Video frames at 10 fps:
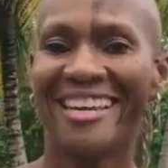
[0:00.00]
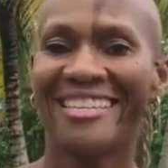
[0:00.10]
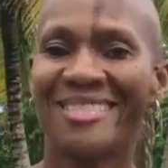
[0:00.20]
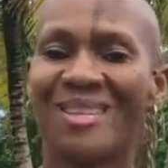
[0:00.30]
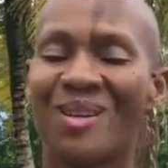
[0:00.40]

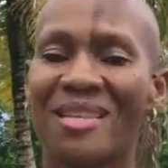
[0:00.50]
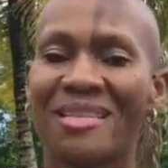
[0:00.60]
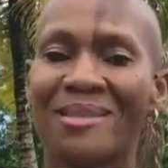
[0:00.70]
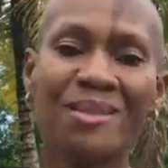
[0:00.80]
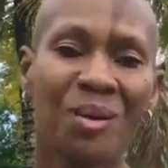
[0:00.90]
So
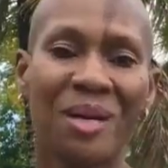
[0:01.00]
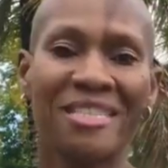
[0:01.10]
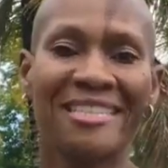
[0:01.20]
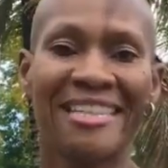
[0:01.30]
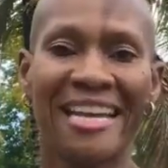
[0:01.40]
this is a
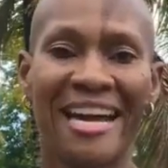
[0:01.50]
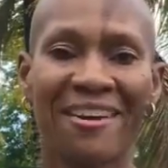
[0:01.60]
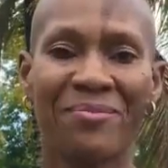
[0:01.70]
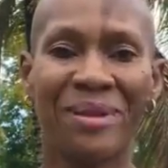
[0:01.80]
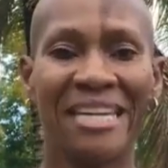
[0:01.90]
question that
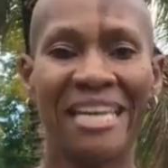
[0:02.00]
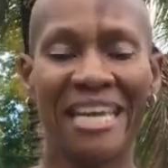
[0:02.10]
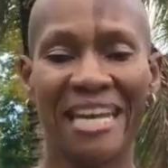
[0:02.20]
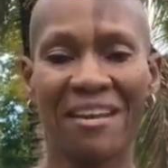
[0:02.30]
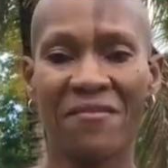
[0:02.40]
I've been
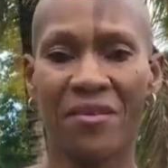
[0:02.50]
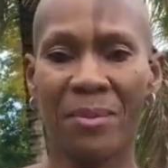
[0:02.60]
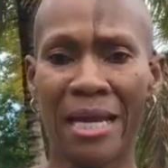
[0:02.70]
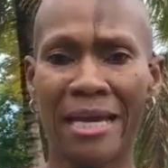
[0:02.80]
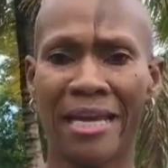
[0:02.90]
getting from a
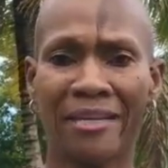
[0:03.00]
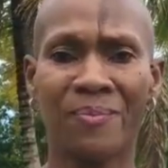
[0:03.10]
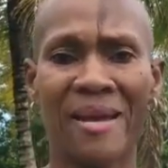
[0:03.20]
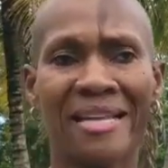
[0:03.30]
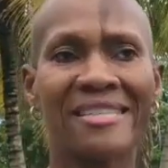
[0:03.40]
lot of
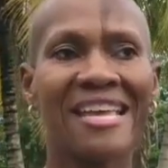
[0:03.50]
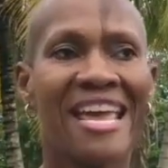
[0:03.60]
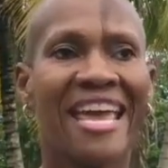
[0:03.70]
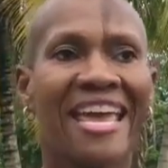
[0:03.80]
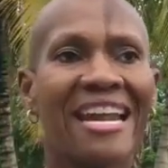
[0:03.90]
expats,
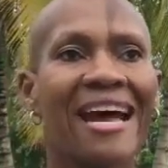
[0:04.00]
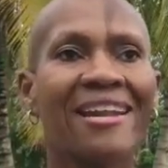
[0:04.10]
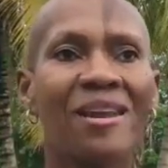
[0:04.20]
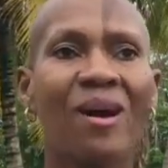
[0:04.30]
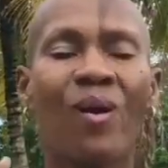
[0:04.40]
and I
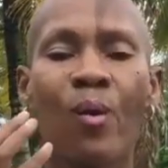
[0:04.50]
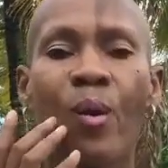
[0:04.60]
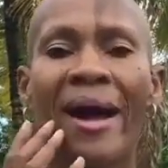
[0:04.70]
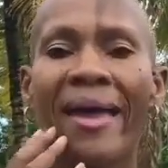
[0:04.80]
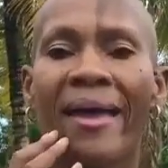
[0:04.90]
know
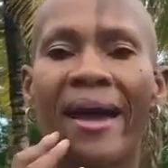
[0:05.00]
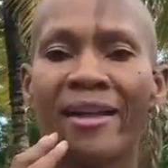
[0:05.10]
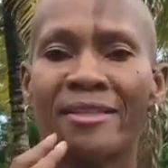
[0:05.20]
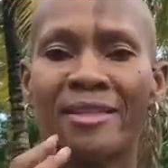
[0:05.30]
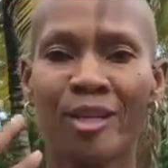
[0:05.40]
I
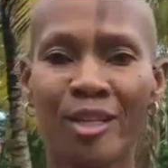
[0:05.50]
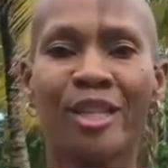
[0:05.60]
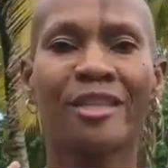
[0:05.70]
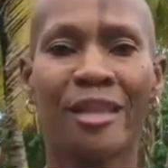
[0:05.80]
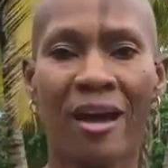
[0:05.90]

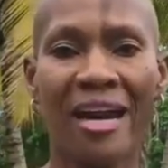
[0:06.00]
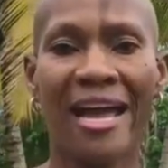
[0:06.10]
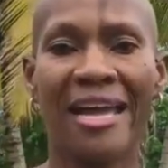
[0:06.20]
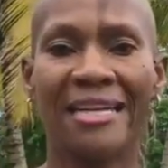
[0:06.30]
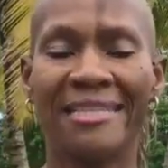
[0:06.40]
seriously thought I
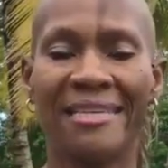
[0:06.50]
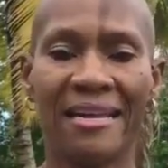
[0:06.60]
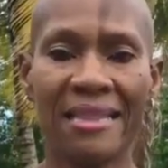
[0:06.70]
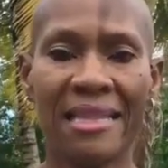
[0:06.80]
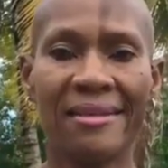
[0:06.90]
had
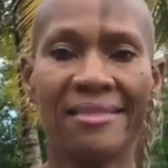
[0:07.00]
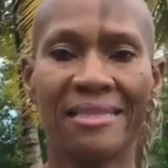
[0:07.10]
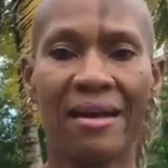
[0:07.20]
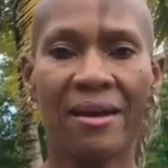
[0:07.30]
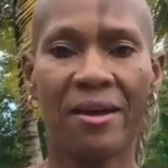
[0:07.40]
done this
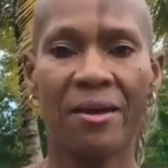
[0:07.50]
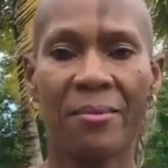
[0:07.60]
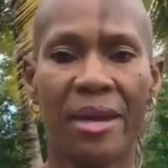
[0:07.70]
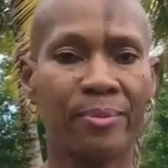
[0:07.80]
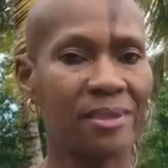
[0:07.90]

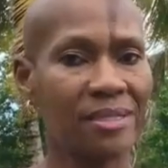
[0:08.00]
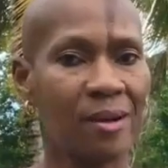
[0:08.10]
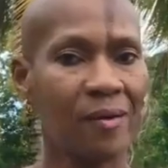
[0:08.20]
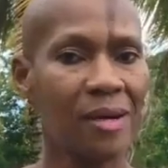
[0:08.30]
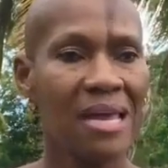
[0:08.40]

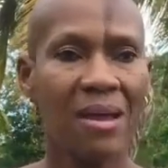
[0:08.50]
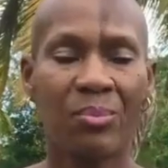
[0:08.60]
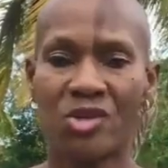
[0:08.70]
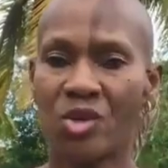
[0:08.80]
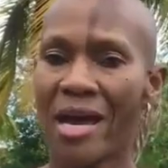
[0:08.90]
episode,
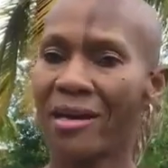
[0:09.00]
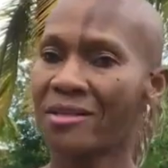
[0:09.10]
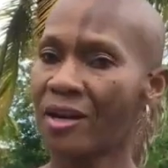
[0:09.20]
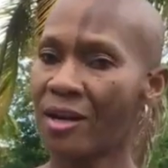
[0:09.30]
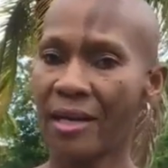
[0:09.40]
but you guys
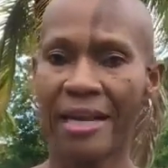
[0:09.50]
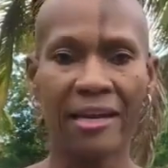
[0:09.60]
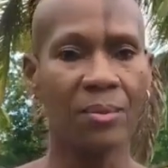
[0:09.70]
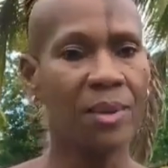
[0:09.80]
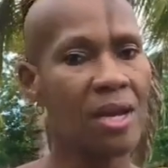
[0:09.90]
are
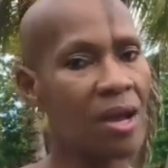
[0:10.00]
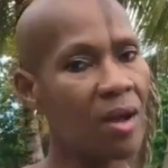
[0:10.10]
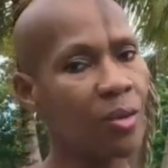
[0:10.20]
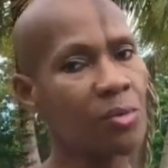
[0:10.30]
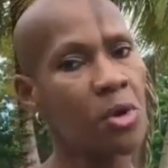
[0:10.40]
letting me
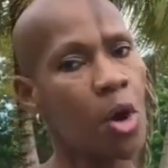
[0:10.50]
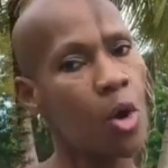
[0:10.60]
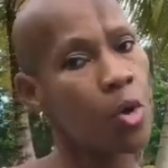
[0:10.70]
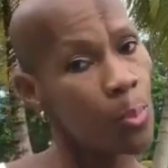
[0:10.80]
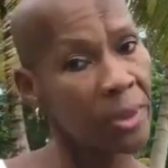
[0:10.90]
know,
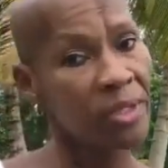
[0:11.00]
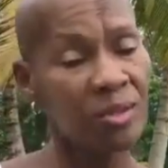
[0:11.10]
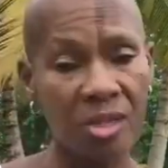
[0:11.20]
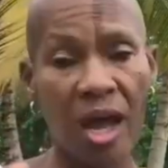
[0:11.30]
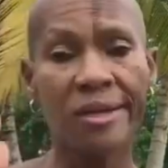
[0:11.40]
nope, you
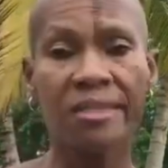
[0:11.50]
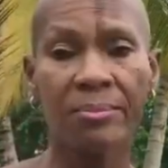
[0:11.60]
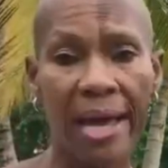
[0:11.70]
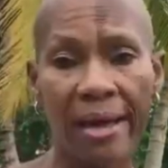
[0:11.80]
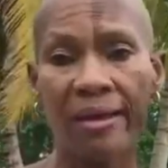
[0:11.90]
talked
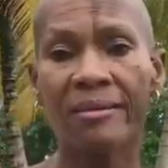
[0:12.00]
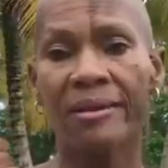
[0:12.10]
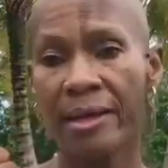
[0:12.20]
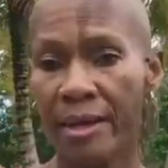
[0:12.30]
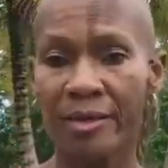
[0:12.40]
about
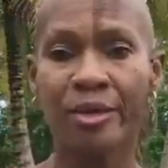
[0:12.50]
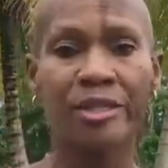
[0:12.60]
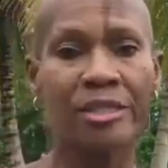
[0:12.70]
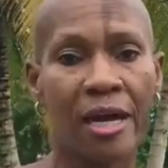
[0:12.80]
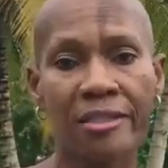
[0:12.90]
this or you
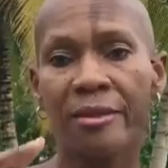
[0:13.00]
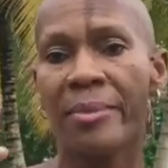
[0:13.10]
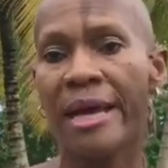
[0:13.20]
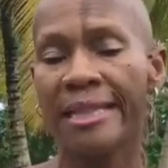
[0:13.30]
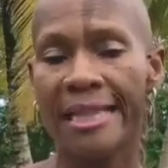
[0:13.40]
talked
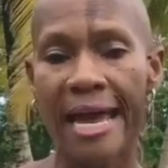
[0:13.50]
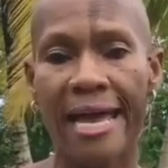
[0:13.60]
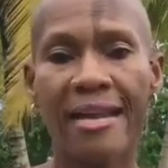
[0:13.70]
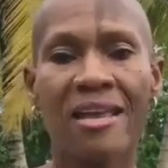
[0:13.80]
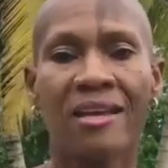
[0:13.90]
about
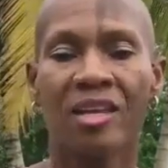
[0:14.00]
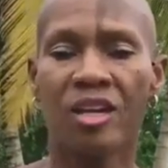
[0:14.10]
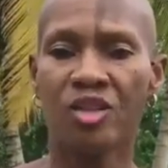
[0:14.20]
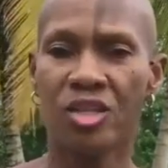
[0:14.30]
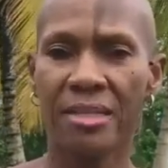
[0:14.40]
that, you
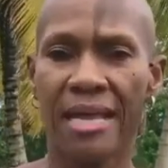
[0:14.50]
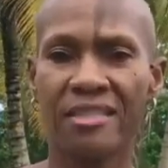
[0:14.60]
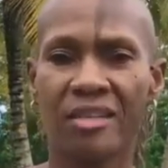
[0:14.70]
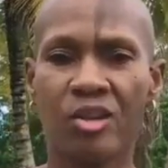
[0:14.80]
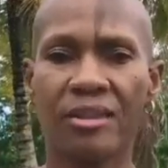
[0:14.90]
know, just like
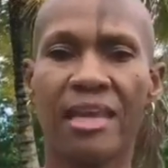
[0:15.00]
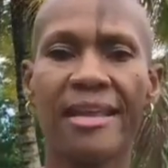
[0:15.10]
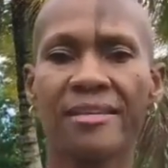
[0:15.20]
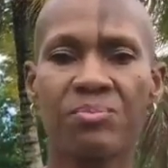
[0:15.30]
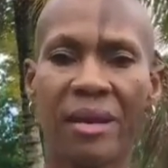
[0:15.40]
certain
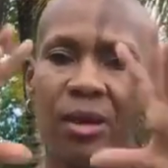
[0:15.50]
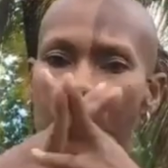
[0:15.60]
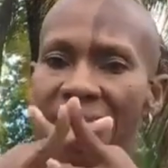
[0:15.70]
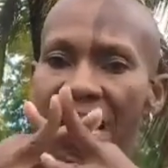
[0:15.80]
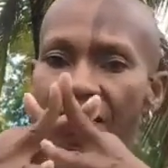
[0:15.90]
things, but I
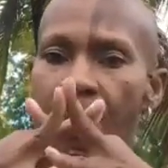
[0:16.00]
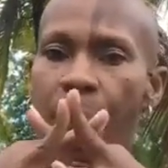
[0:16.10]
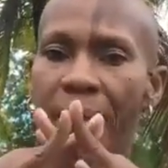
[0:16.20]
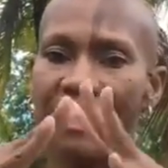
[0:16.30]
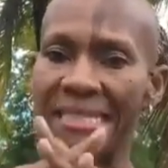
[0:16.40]
was never
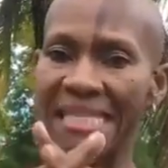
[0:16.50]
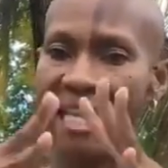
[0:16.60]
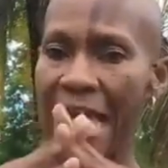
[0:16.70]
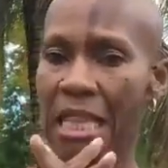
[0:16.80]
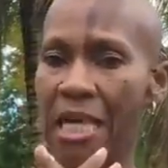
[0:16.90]
put it
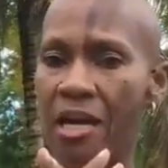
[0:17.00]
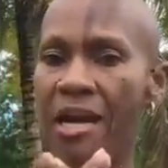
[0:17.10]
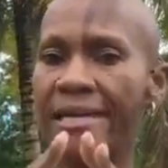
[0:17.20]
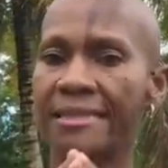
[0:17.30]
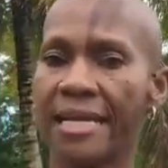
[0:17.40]
together
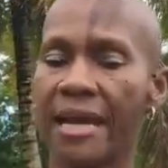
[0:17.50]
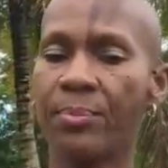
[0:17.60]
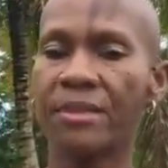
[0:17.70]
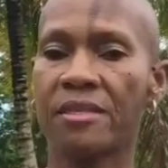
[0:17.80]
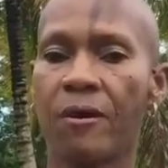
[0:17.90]
as an
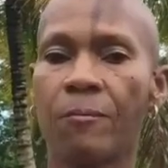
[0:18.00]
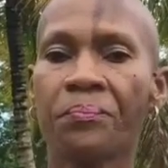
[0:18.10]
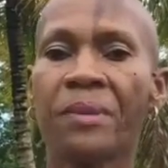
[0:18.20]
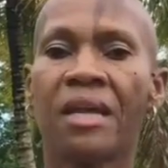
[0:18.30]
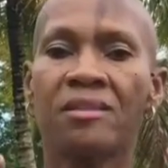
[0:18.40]
episode.
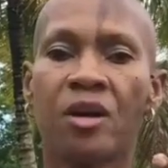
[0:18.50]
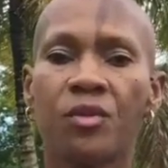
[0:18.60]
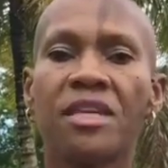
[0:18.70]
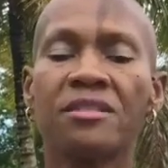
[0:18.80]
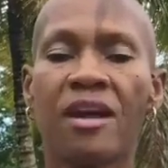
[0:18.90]
So
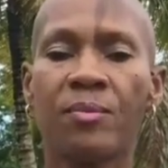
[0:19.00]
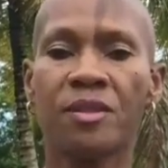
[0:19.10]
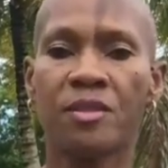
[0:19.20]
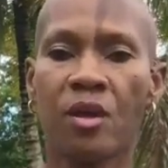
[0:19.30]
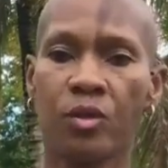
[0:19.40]
this
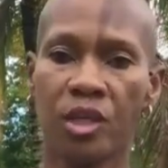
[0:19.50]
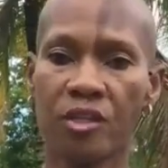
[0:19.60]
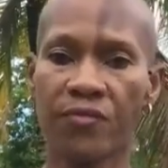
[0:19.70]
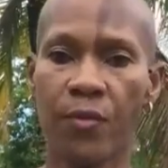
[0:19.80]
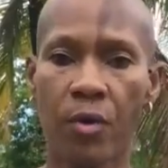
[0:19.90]
episode is
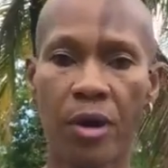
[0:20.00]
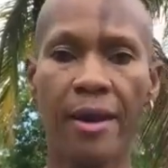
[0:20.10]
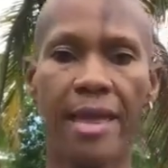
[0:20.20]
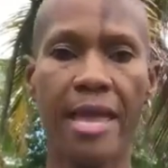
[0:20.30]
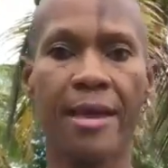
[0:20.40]
for
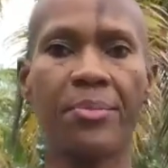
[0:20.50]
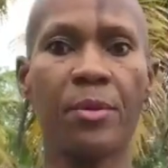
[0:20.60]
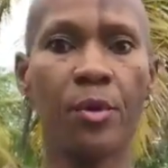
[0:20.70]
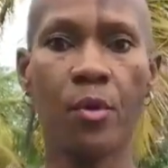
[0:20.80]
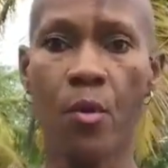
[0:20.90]

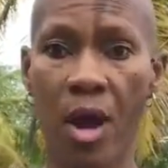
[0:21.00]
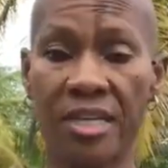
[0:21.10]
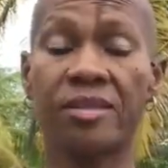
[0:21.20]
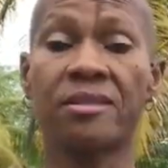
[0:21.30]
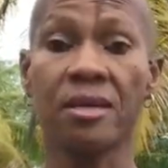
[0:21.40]
people who are
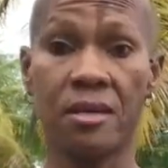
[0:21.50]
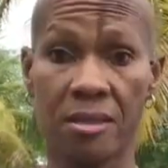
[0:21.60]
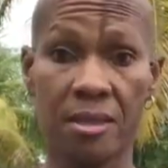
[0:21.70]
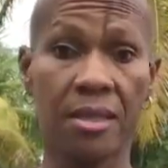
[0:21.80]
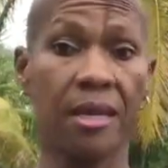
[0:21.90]

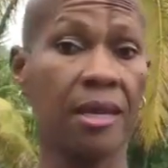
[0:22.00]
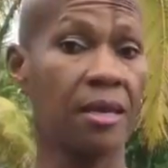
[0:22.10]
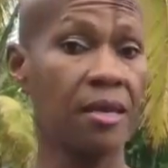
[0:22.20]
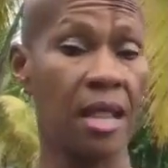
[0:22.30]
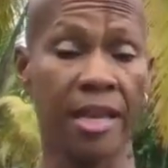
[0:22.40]
seriously
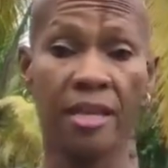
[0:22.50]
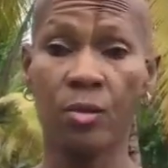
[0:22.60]
like getting